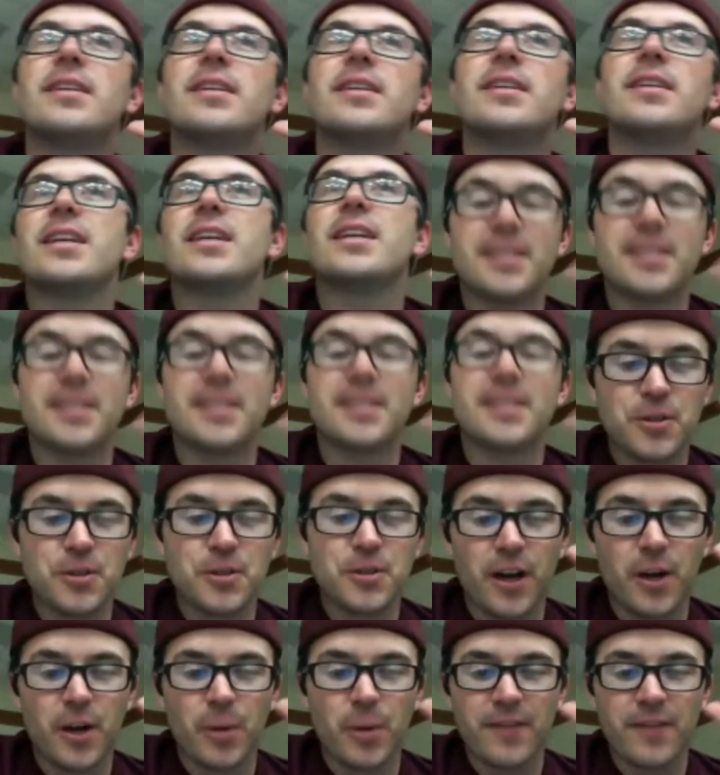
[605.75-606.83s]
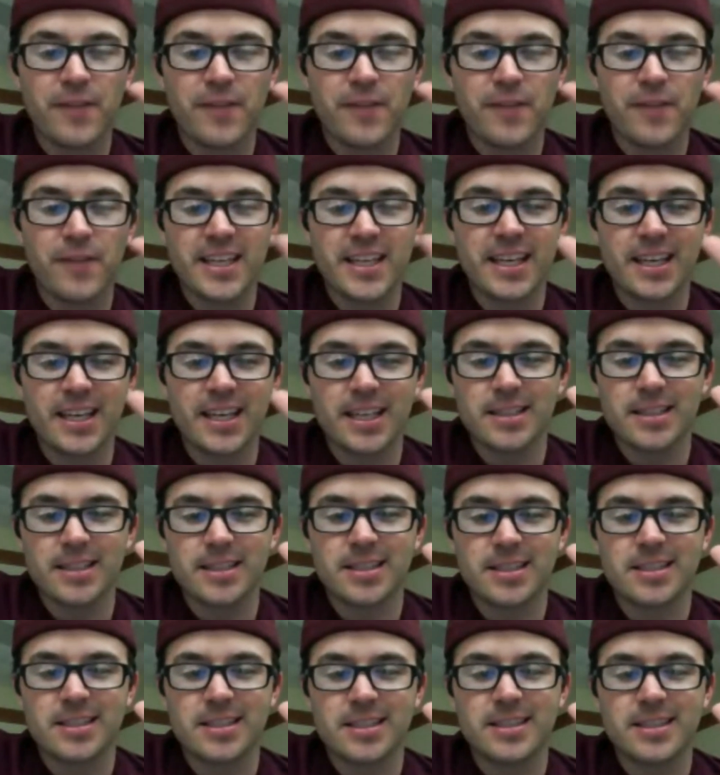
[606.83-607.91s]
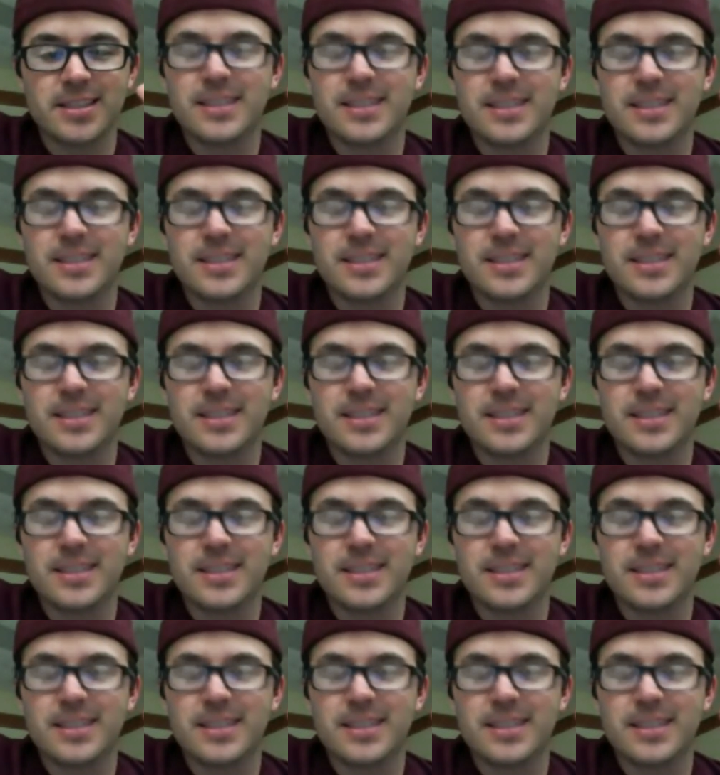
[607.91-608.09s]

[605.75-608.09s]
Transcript: things get too far away from the kids.